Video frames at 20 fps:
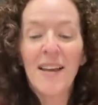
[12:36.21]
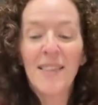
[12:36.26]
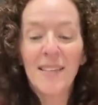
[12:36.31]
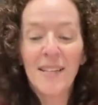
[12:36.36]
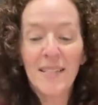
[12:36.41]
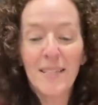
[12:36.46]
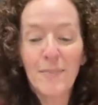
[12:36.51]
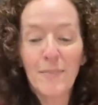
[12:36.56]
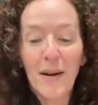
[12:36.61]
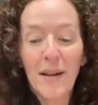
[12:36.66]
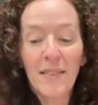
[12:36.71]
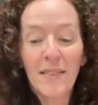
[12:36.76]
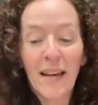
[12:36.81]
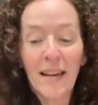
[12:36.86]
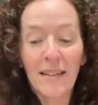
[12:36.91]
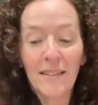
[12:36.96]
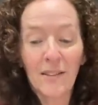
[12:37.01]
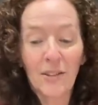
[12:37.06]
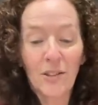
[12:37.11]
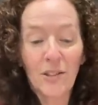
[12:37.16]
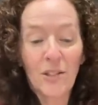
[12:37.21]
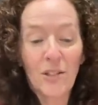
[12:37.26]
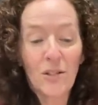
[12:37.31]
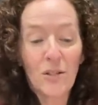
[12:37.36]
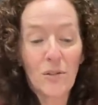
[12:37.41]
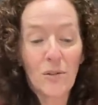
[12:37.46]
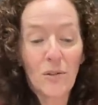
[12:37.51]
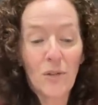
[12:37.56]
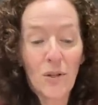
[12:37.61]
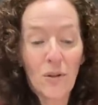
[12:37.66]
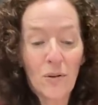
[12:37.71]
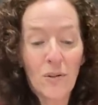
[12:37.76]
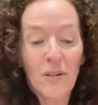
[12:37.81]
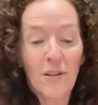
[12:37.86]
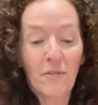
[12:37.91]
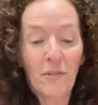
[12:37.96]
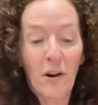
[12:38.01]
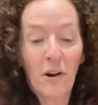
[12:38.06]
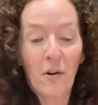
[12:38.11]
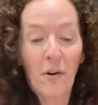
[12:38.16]
This month, I learned to do two
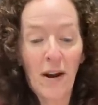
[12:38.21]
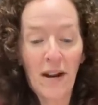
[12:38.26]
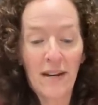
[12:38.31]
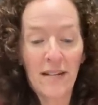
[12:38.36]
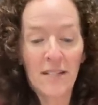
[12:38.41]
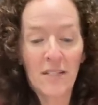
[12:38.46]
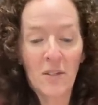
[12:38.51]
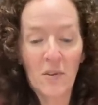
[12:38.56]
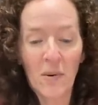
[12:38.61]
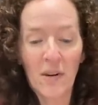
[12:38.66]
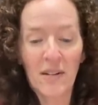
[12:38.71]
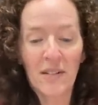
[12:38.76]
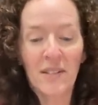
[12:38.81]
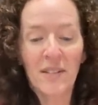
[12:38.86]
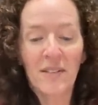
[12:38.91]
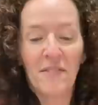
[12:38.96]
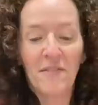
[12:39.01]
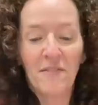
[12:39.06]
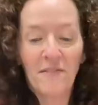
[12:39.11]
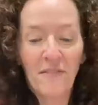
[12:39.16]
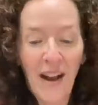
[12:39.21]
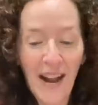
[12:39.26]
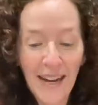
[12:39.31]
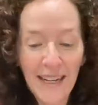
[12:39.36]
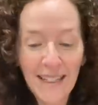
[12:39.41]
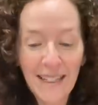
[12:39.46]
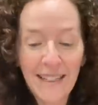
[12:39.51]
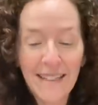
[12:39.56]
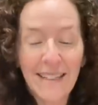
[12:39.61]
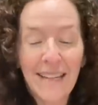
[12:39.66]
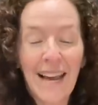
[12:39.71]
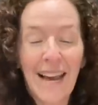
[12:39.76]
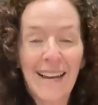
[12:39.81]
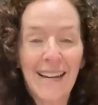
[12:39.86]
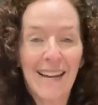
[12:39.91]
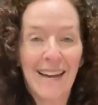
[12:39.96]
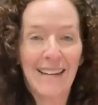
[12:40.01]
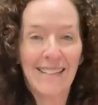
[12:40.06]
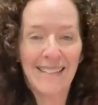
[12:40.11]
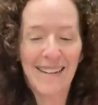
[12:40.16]
different granny squares. Finally, I
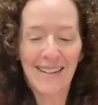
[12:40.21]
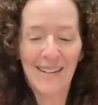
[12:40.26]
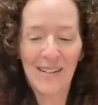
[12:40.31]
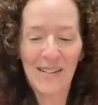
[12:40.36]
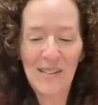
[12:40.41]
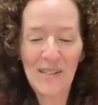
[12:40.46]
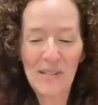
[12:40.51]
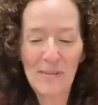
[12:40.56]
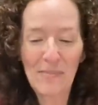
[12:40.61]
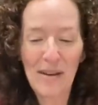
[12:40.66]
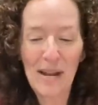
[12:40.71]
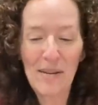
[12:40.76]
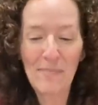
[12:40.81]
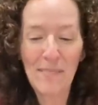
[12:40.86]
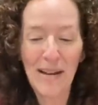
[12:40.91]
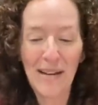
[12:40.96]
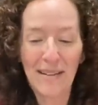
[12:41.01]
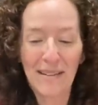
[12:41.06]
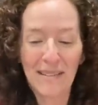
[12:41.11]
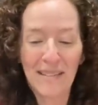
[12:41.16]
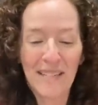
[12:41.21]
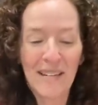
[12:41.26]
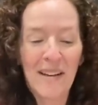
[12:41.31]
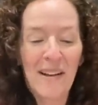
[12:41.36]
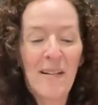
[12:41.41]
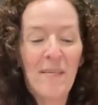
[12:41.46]
got that under my belt.